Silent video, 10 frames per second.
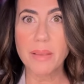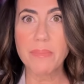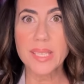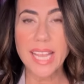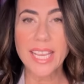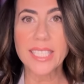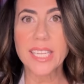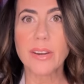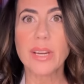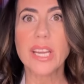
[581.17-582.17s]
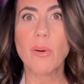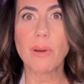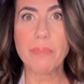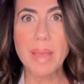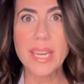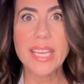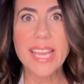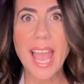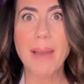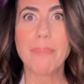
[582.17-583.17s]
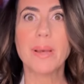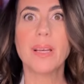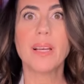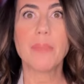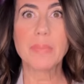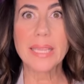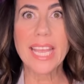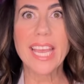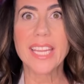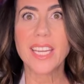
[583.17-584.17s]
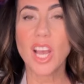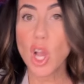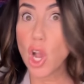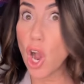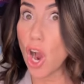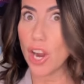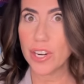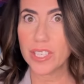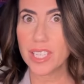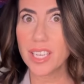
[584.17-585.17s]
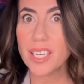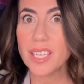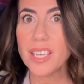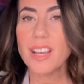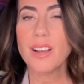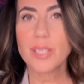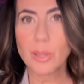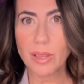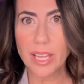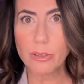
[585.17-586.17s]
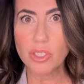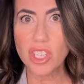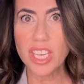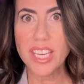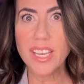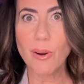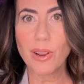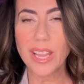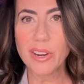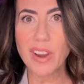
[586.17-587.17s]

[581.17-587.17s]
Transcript: secondary or medigap plan card. So letter G or letter